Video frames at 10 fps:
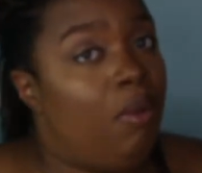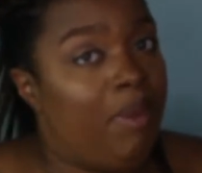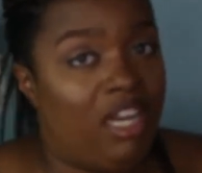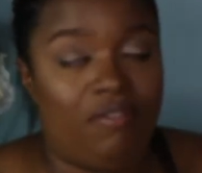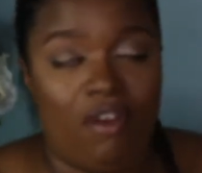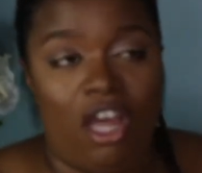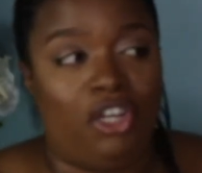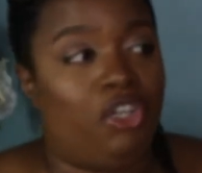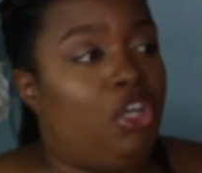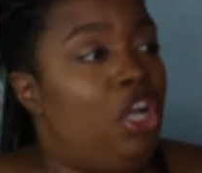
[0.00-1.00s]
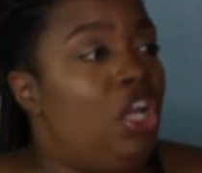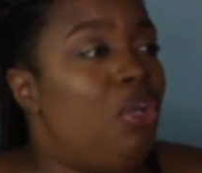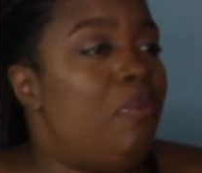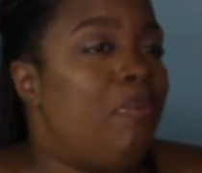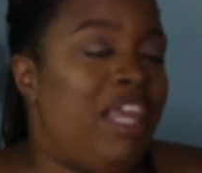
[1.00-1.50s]
maid of honor,
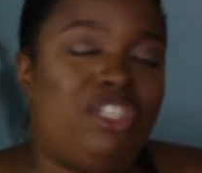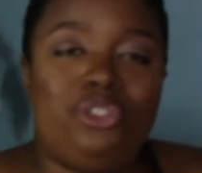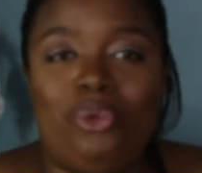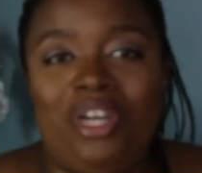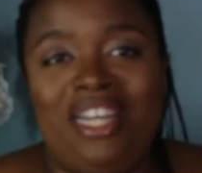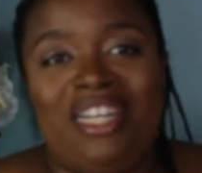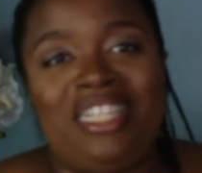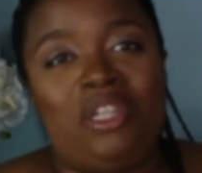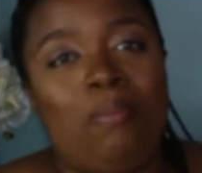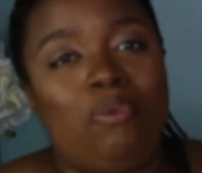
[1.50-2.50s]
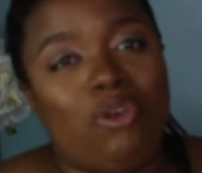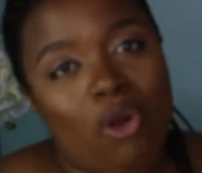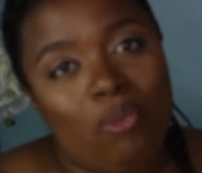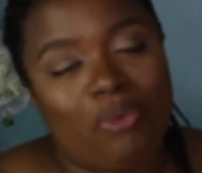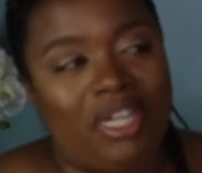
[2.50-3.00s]
make sure it is
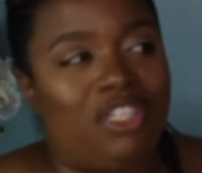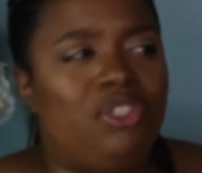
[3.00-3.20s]
appropriate.